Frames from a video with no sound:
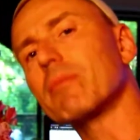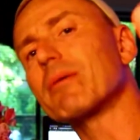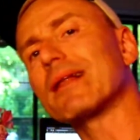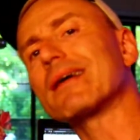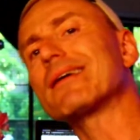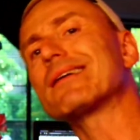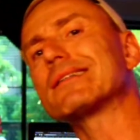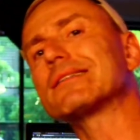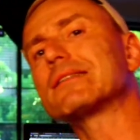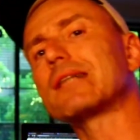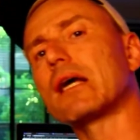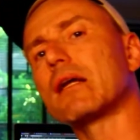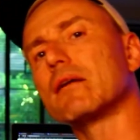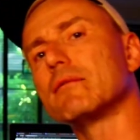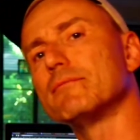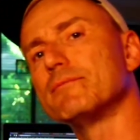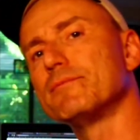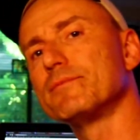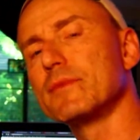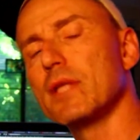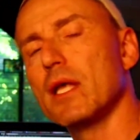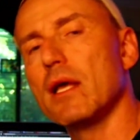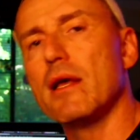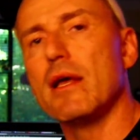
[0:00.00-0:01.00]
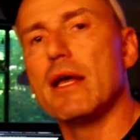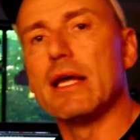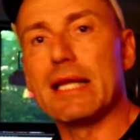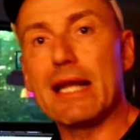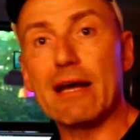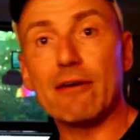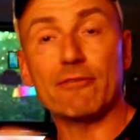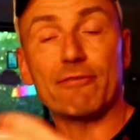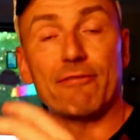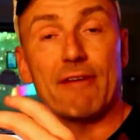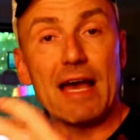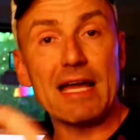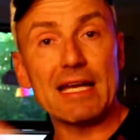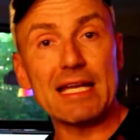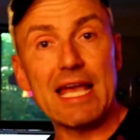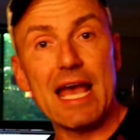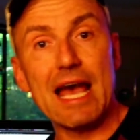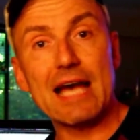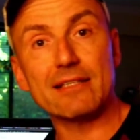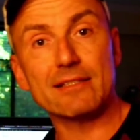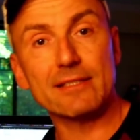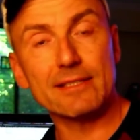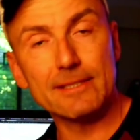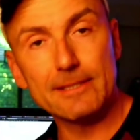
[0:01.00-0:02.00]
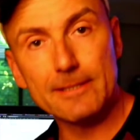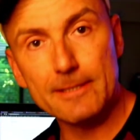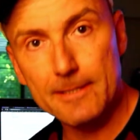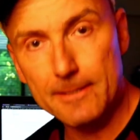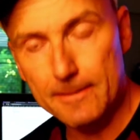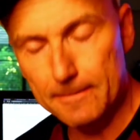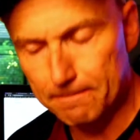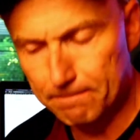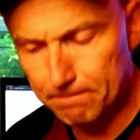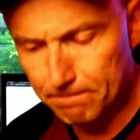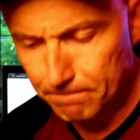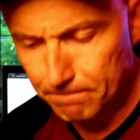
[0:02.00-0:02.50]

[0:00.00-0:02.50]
about that in a second. Now, fatty acids,